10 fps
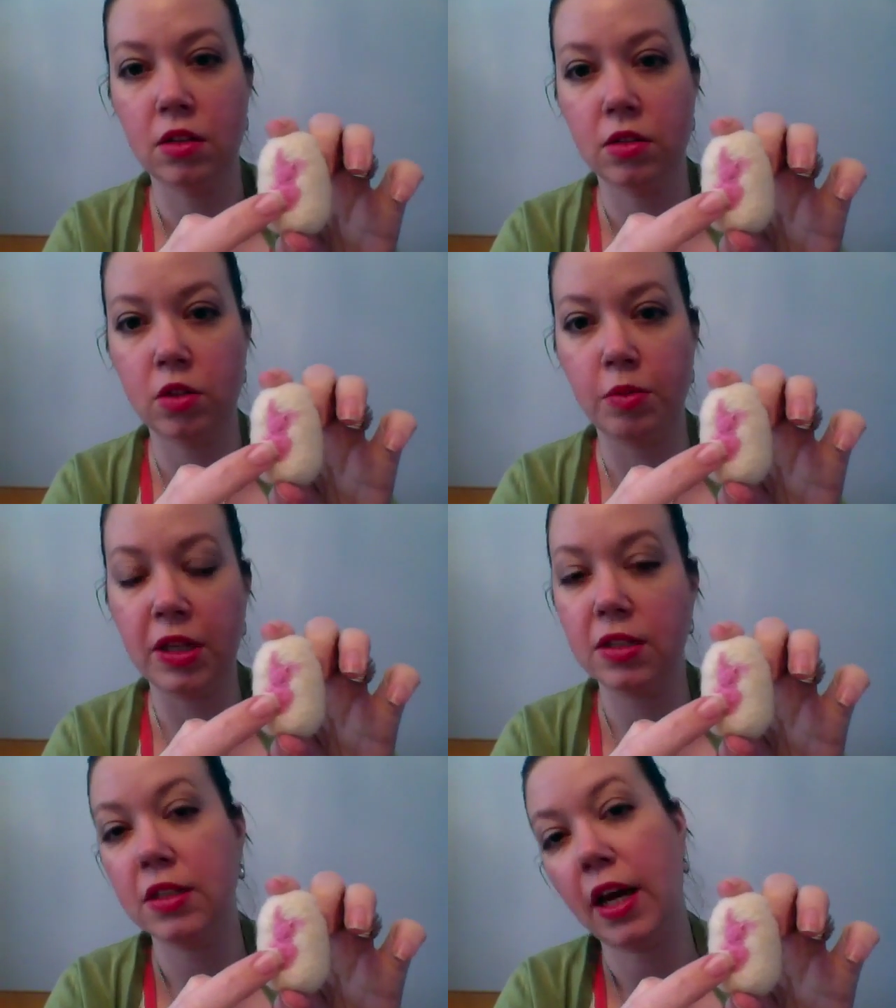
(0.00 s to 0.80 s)
So
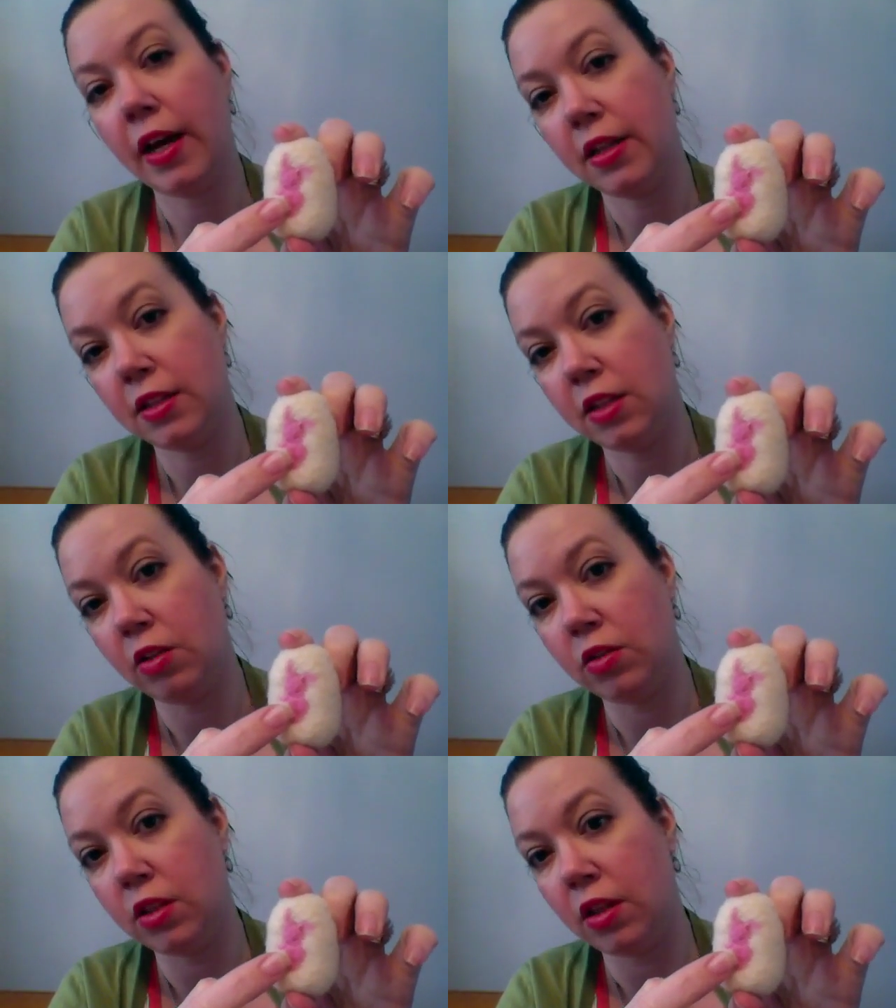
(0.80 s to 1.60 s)
because his head is
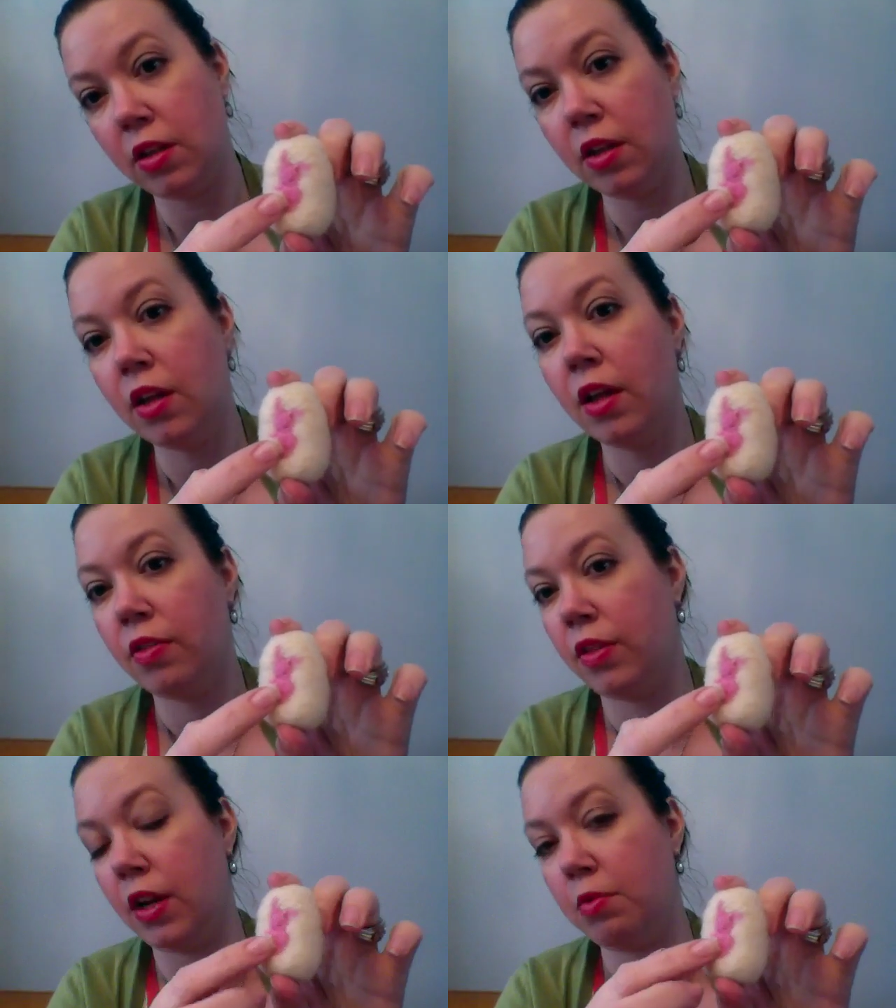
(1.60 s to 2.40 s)
tilted,
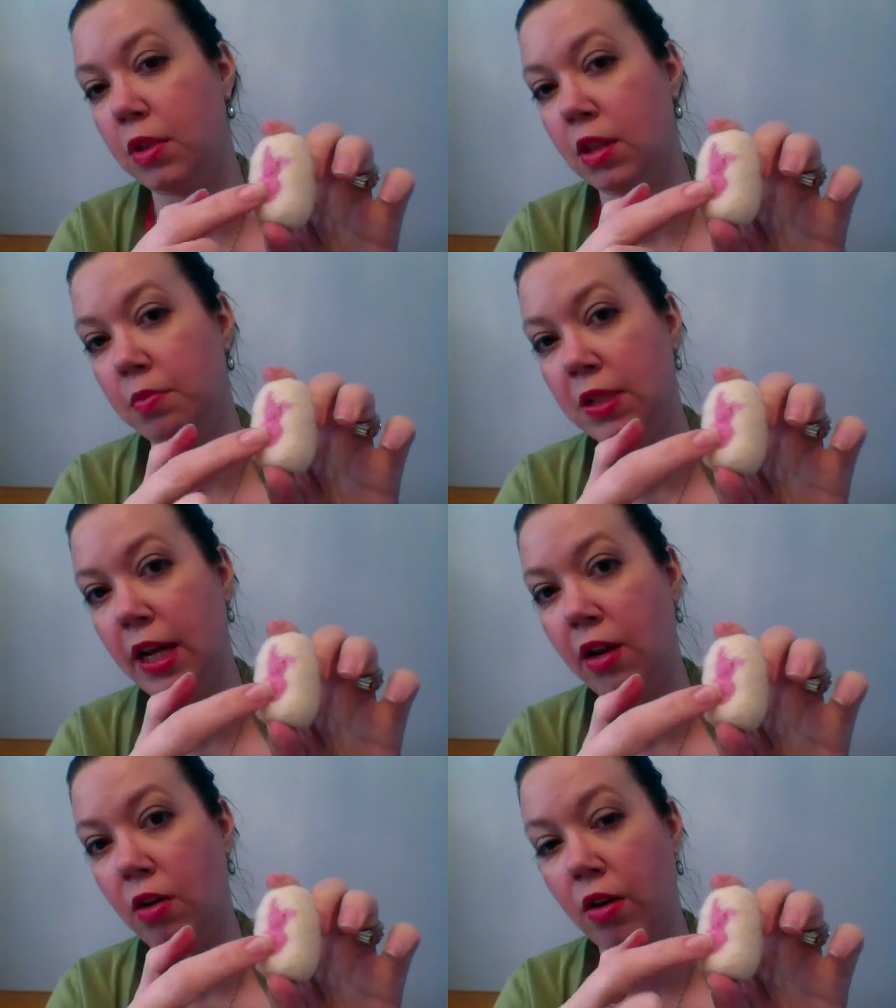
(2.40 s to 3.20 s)
then I put the
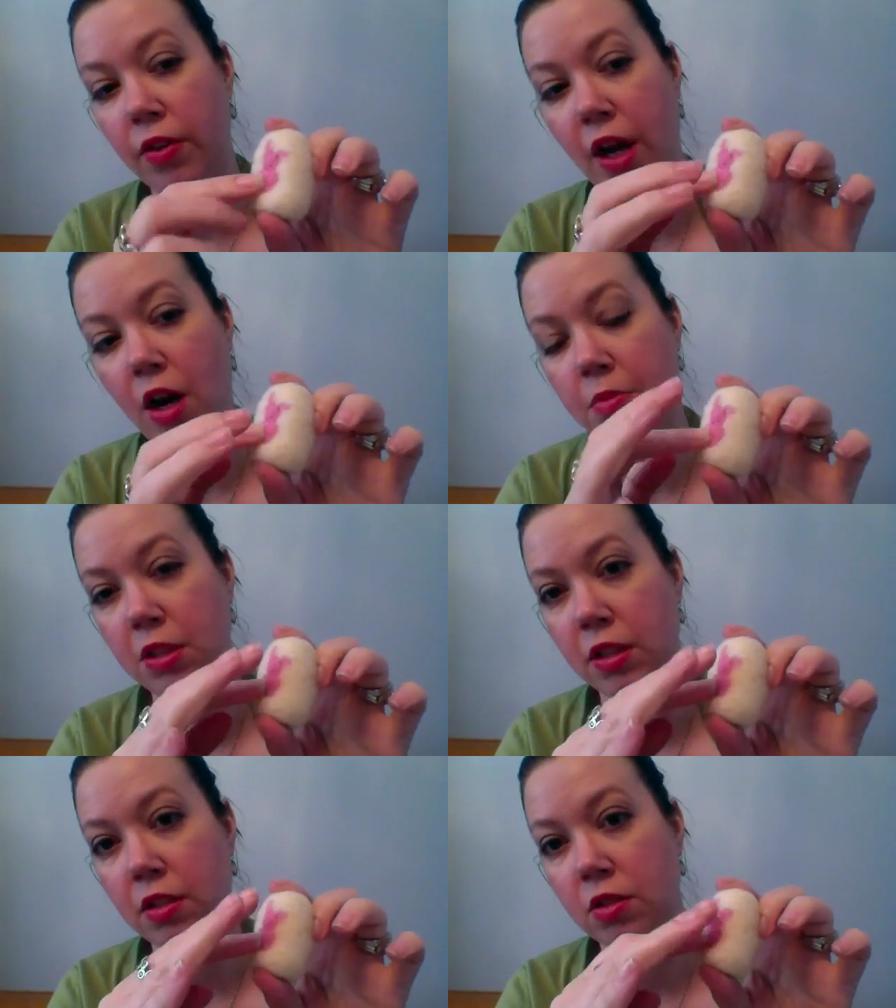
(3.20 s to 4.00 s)
tail on the opposite.